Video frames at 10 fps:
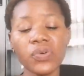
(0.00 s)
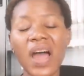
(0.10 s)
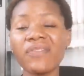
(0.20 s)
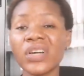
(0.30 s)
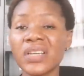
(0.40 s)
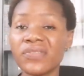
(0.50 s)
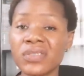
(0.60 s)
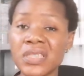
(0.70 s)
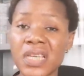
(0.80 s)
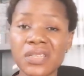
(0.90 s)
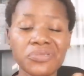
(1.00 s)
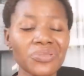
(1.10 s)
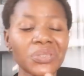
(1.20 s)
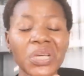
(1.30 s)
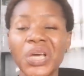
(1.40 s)
You have uneven skin
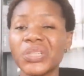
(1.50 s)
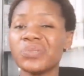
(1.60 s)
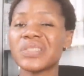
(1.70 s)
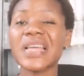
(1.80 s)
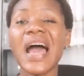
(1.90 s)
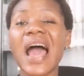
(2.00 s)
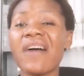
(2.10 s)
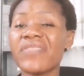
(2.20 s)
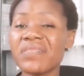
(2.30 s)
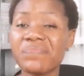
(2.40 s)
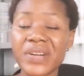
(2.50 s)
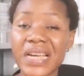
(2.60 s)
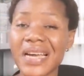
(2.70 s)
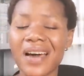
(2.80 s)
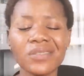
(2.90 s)
tone, you start having
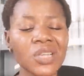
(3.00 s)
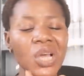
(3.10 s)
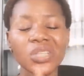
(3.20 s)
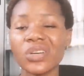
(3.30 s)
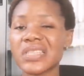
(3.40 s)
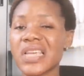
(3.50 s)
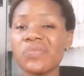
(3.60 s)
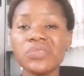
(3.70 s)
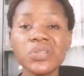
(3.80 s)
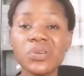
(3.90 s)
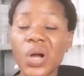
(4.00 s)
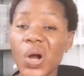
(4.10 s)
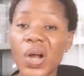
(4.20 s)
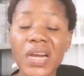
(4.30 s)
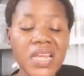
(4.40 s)
breakouts, your skin will look
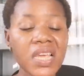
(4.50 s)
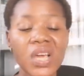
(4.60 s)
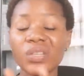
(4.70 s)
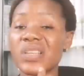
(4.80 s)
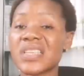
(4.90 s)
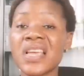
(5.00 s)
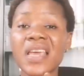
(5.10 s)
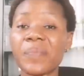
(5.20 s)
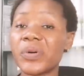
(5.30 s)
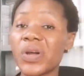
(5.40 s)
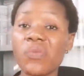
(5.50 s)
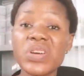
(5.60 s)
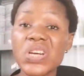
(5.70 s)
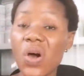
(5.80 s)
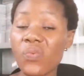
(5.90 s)
ugly, your skincare product
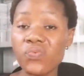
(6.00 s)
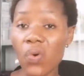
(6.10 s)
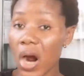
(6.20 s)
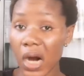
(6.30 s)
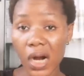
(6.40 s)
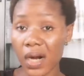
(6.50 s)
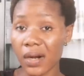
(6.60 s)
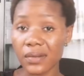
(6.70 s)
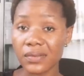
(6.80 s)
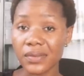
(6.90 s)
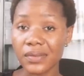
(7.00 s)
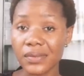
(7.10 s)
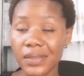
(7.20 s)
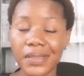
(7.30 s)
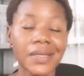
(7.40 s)
will not work.
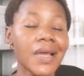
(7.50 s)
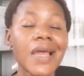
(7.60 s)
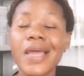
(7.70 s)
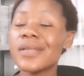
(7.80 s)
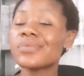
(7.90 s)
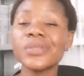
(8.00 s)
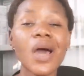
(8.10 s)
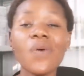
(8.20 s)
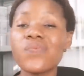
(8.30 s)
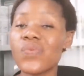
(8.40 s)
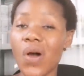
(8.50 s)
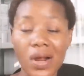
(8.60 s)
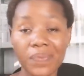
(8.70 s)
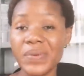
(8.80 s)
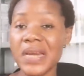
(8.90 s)
It will not
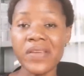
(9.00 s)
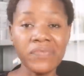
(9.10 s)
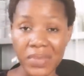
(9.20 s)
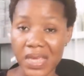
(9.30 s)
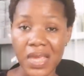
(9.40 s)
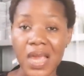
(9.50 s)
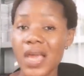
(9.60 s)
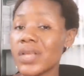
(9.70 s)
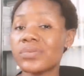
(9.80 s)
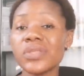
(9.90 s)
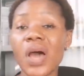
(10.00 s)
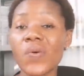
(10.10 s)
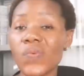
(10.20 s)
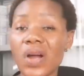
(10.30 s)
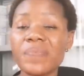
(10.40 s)
work, believe me. It will
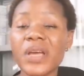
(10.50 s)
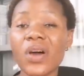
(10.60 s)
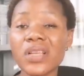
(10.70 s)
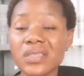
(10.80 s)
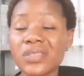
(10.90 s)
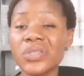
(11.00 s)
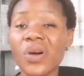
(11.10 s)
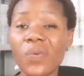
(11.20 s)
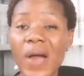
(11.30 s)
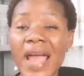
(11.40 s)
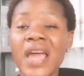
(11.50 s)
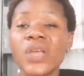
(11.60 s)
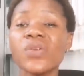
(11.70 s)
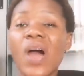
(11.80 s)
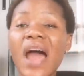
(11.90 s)
not work because you know why?
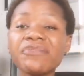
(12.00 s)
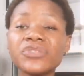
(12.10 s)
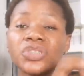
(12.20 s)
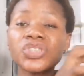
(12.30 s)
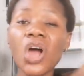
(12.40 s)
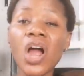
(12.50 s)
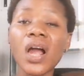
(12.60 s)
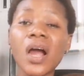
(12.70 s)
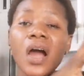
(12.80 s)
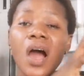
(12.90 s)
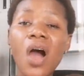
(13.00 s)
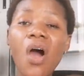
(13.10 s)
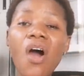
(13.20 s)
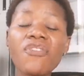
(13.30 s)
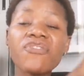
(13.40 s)
You have junk
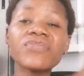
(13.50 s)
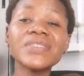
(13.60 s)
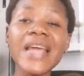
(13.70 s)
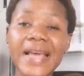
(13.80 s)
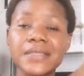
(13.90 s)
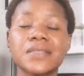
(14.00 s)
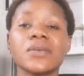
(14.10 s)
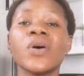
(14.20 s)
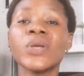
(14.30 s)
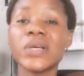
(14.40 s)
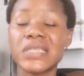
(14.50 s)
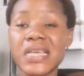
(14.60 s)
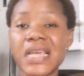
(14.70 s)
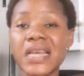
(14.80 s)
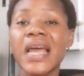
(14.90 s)
of death on your
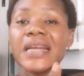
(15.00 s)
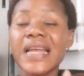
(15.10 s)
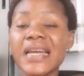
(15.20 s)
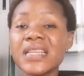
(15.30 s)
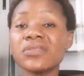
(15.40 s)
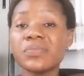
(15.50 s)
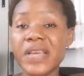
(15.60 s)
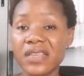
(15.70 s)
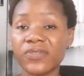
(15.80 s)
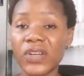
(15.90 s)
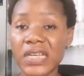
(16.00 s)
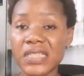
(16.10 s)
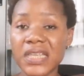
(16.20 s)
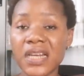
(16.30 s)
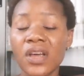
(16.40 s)
skin that needs to be
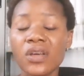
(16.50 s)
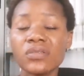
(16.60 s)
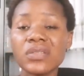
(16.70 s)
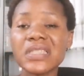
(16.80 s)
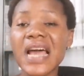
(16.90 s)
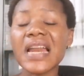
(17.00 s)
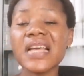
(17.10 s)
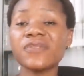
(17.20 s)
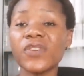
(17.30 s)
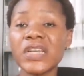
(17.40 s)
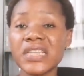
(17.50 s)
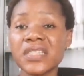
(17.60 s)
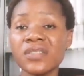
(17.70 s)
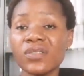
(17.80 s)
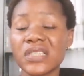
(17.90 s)
exfoliated. So start
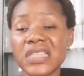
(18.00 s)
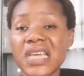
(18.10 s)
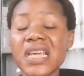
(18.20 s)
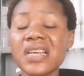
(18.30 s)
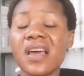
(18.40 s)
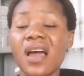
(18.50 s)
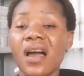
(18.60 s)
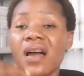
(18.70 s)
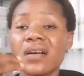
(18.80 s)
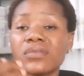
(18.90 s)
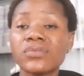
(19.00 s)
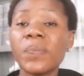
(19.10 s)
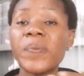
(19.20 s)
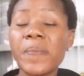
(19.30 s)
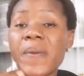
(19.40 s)
exfoliating your skin
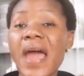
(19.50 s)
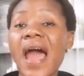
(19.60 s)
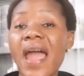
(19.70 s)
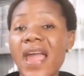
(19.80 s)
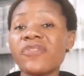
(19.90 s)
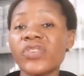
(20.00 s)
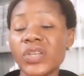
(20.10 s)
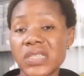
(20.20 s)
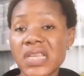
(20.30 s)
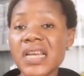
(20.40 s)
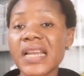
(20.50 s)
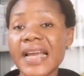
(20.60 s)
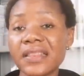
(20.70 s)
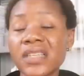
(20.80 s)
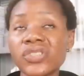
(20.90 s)
to prepare ahead for your skin
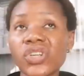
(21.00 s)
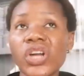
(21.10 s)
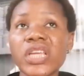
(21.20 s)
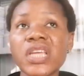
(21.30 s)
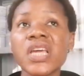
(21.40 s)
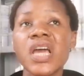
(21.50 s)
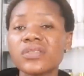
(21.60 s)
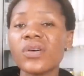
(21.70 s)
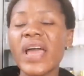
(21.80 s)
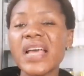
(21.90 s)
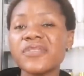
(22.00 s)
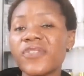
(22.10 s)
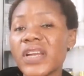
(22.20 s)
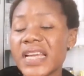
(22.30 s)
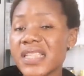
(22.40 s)
lightening journey. So
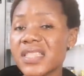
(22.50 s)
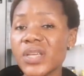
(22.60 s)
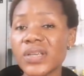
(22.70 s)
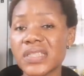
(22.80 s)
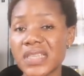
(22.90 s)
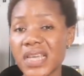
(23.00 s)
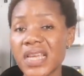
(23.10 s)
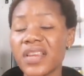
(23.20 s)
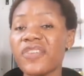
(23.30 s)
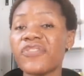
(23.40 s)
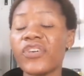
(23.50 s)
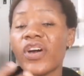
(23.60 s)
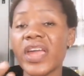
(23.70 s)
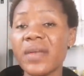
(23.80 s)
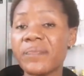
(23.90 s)
exfoliate your skin. If
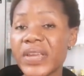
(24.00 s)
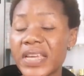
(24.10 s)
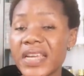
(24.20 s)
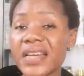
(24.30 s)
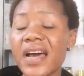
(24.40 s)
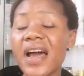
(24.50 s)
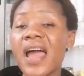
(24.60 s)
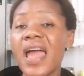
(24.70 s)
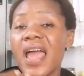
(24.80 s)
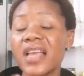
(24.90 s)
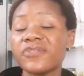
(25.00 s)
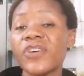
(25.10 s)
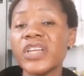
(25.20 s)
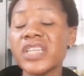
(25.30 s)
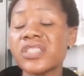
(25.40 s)
you're a beginner,
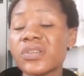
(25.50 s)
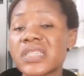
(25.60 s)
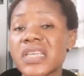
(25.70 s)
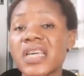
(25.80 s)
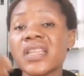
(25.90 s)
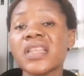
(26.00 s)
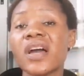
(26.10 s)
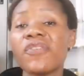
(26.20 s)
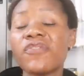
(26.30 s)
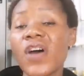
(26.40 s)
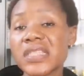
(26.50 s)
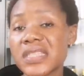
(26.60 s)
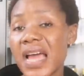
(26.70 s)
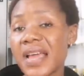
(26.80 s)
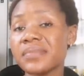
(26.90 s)
exfoliate your skin 4
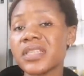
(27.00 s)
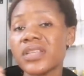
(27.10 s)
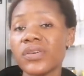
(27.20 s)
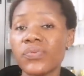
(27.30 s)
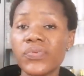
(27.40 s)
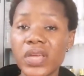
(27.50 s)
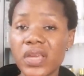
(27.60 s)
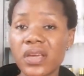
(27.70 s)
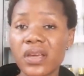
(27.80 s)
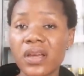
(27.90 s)
times in a week.